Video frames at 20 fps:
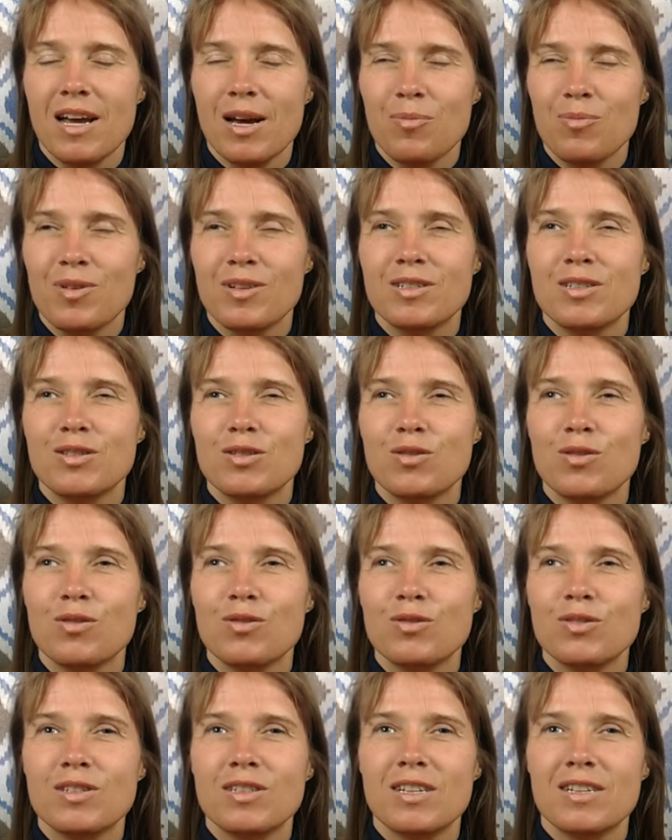happens to
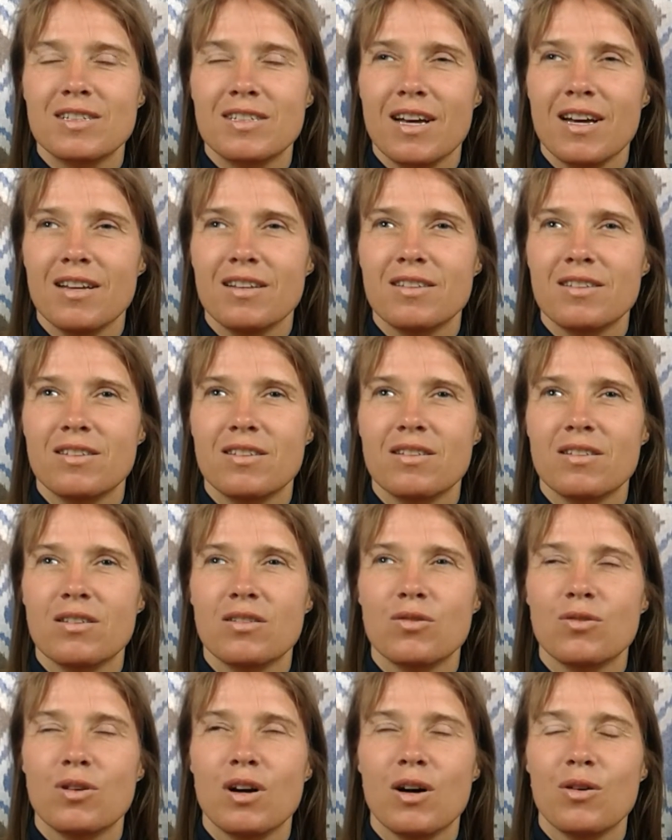lose the sight
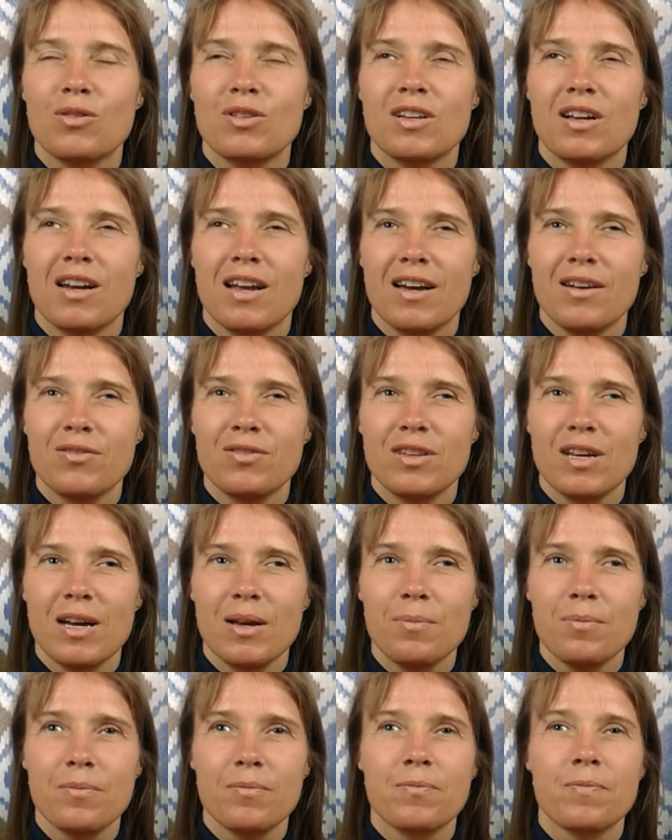throughout the
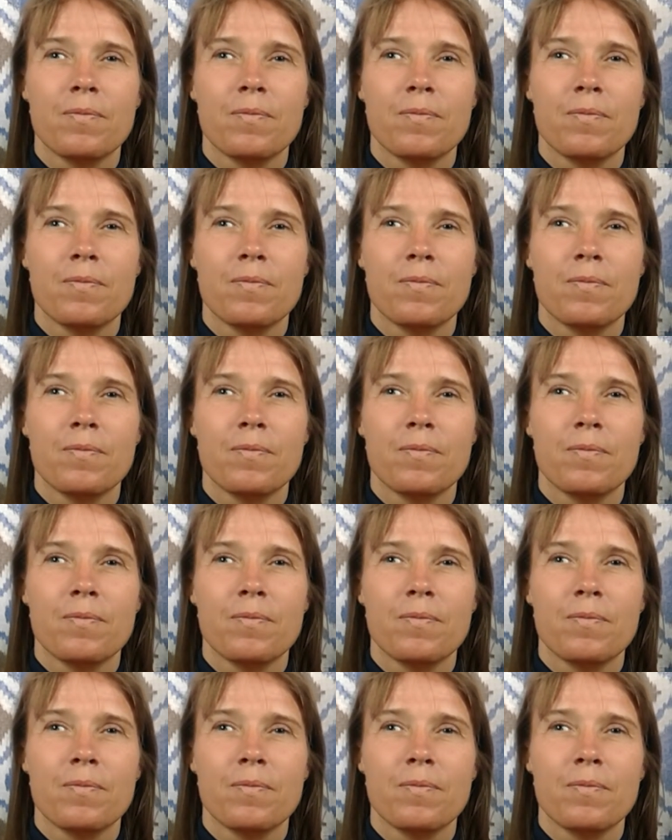lifetime,